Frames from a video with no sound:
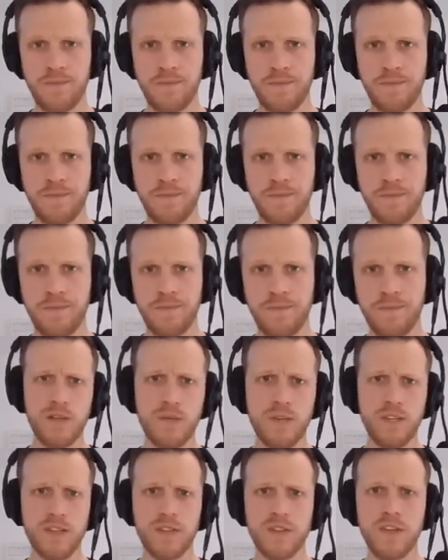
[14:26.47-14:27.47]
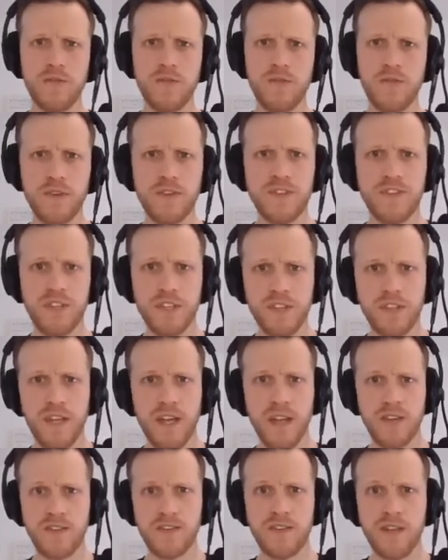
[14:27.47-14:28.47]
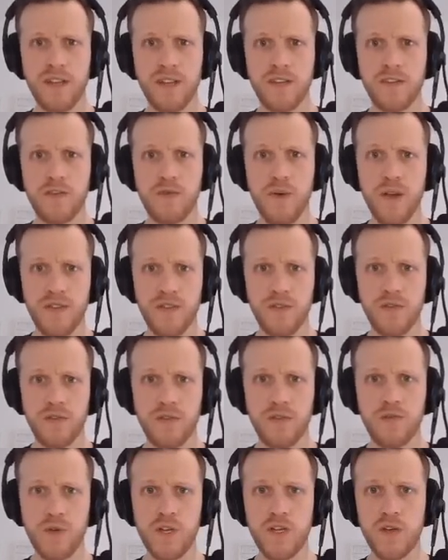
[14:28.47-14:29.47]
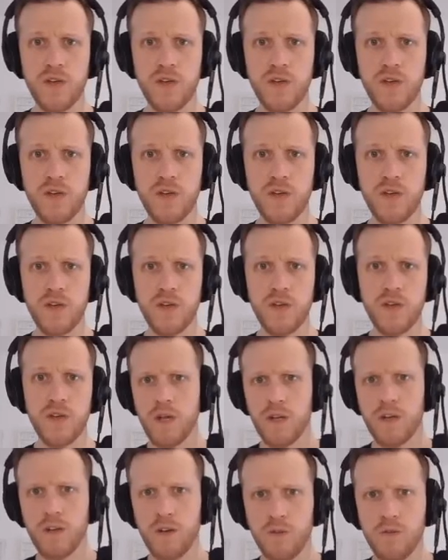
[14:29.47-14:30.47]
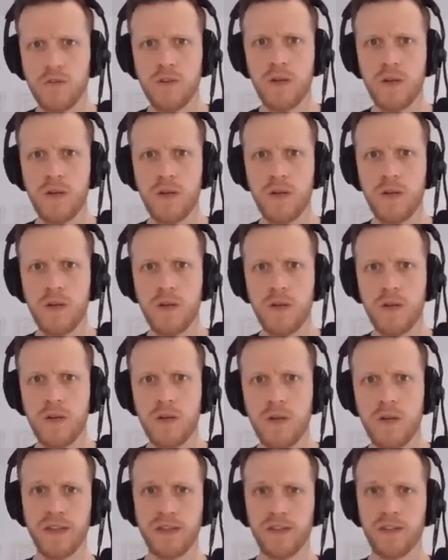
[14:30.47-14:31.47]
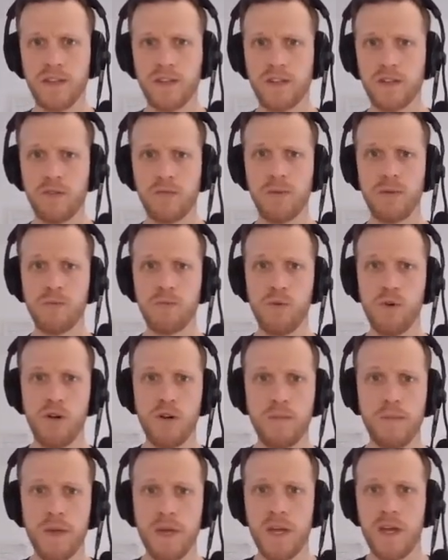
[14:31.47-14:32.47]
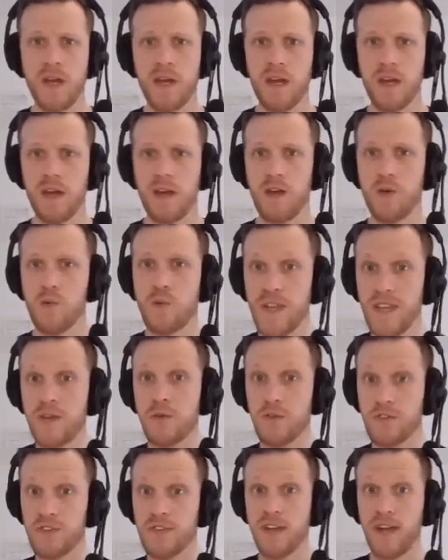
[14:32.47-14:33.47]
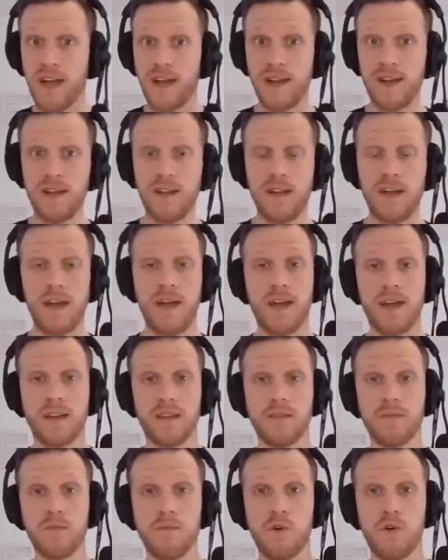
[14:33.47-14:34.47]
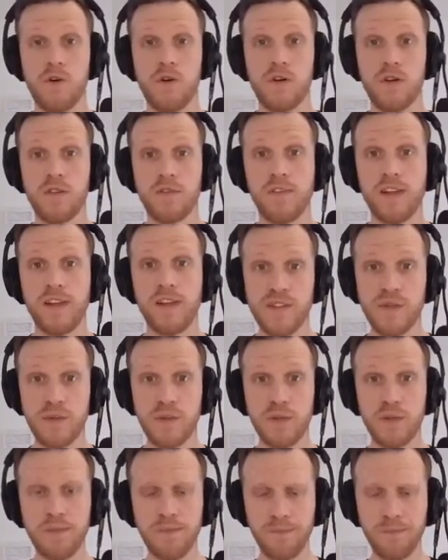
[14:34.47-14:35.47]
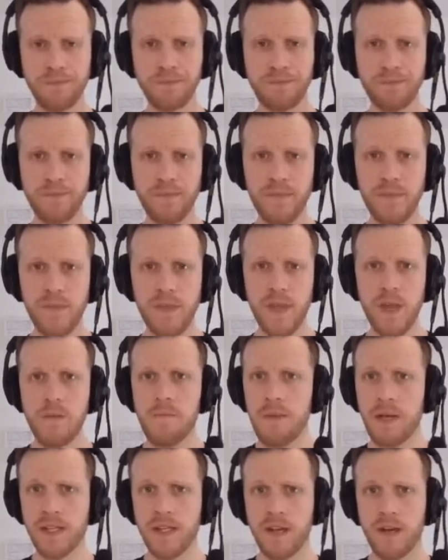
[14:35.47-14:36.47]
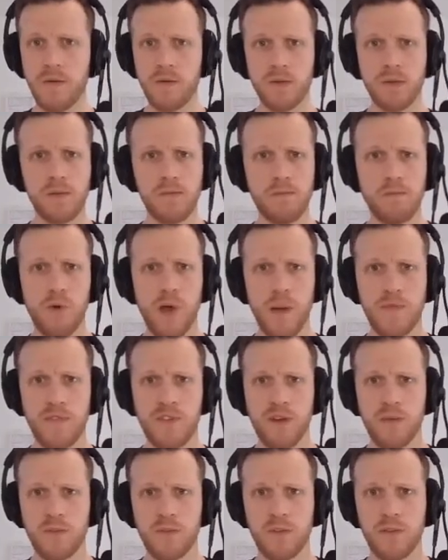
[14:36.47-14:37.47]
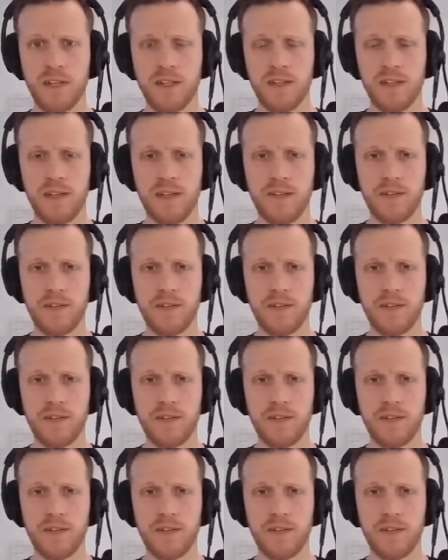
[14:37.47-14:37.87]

It's a little bit a different syntax than the rest of reuse. We are currently planning to make that a little bit more reuse style and more flexible, but I will perhaps come to that later.